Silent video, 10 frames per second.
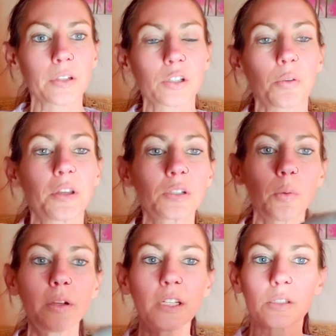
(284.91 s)
So
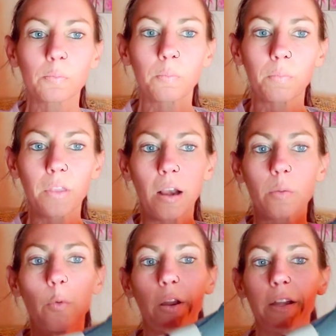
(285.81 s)
this one
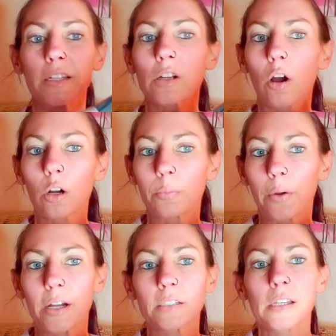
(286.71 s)
that I'm wearing is a hard
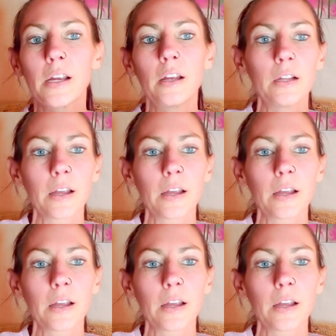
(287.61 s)
brace,